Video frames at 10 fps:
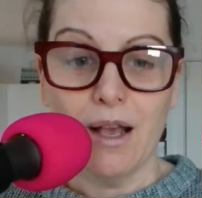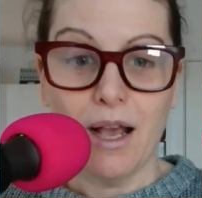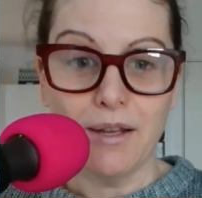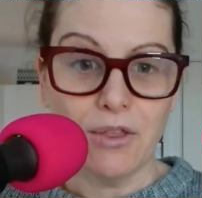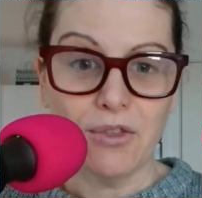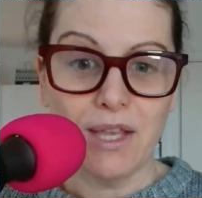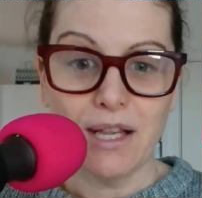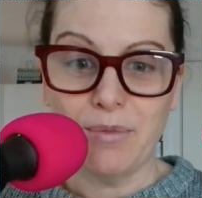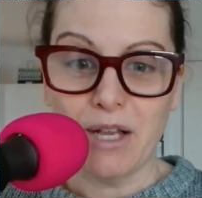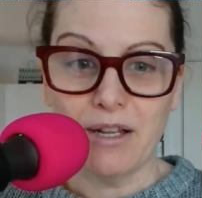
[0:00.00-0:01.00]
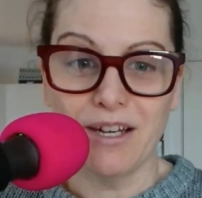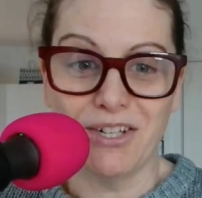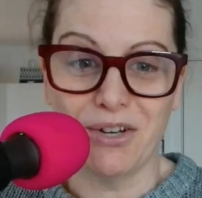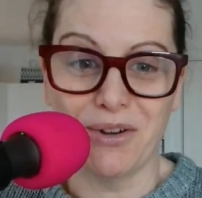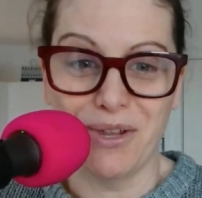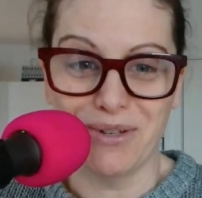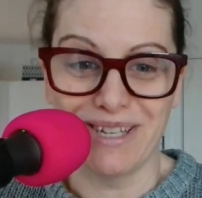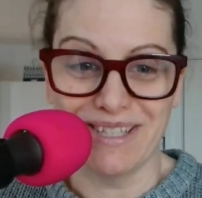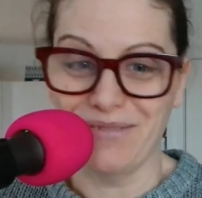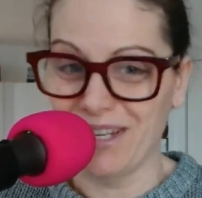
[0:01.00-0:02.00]
Another thing I'm not going to show you
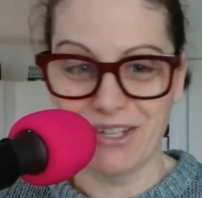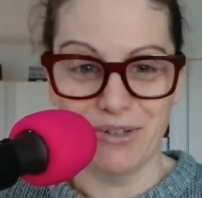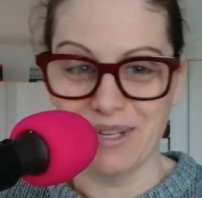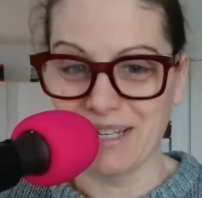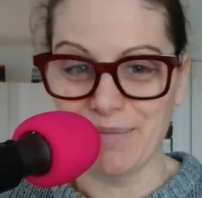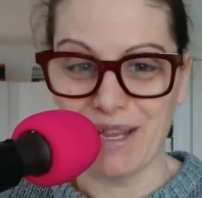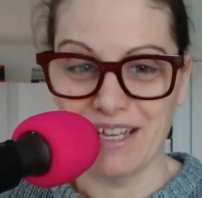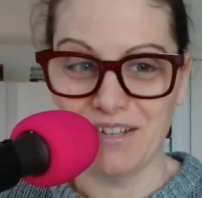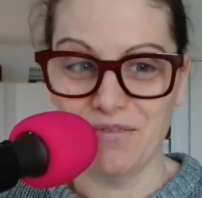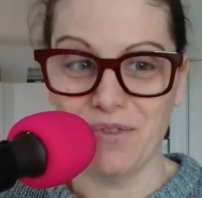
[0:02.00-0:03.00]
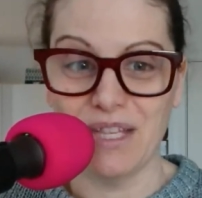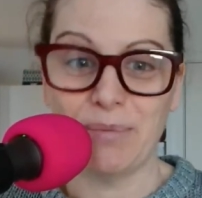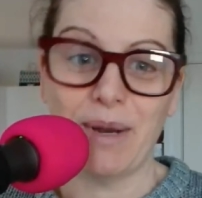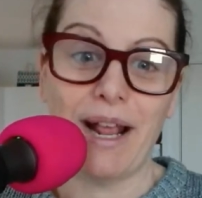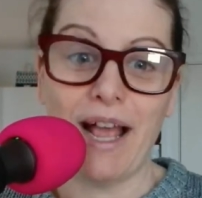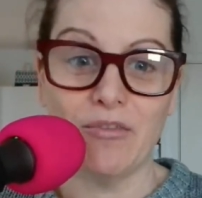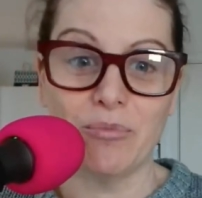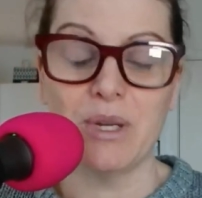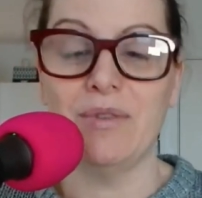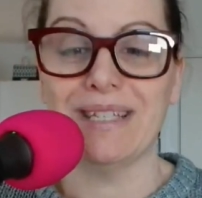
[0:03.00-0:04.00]
because I'm not going into my kitchen for this, but I have
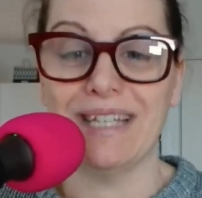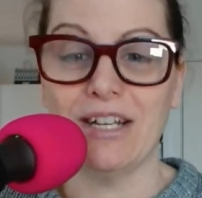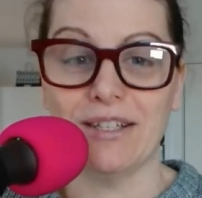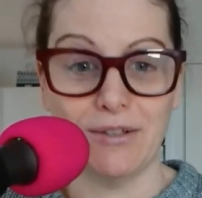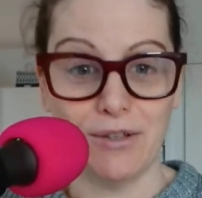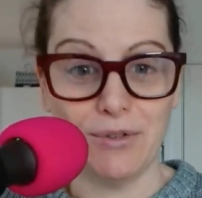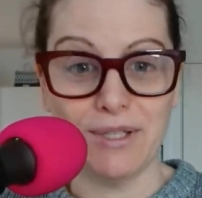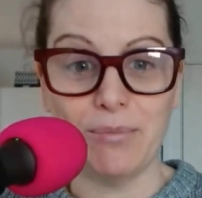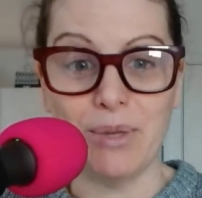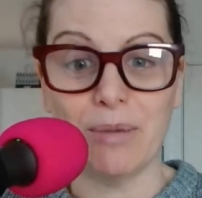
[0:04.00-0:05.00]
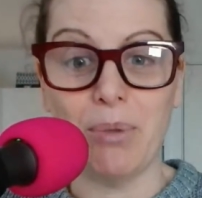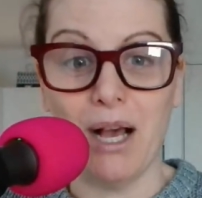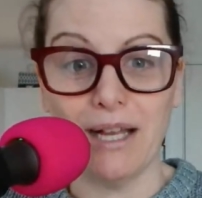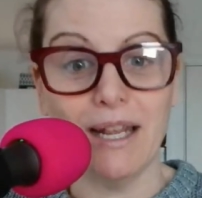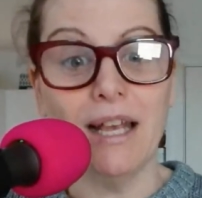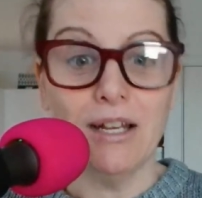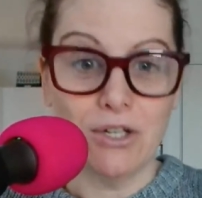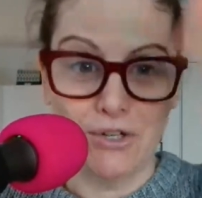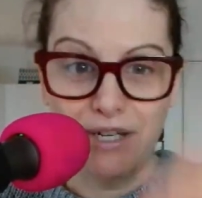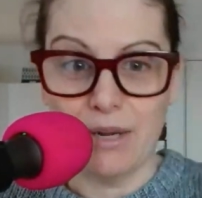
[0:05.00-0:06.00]
previously also used a big pot,
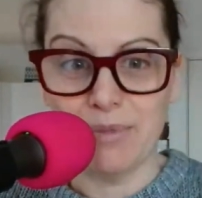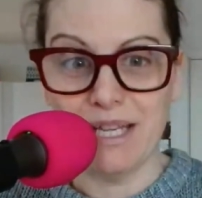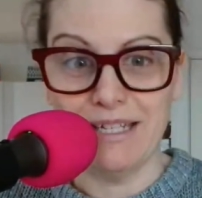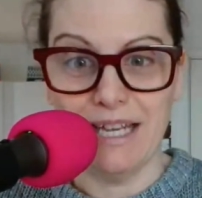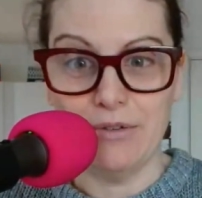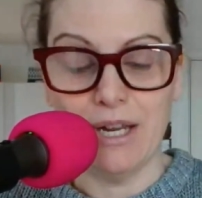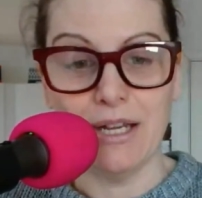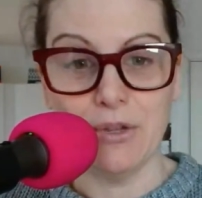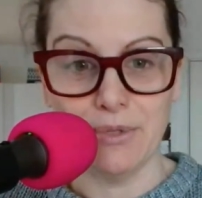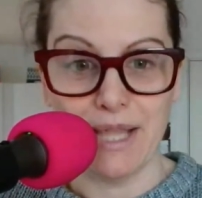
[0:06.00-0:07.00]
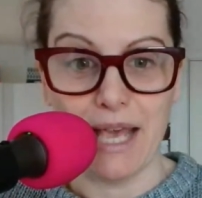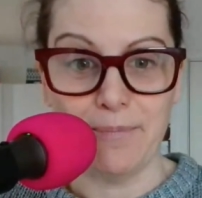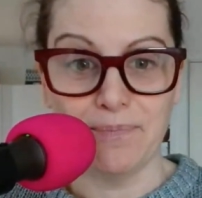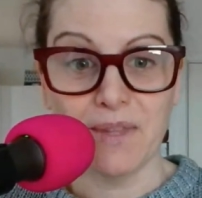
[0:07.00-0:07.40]
turned it upside down, and used that.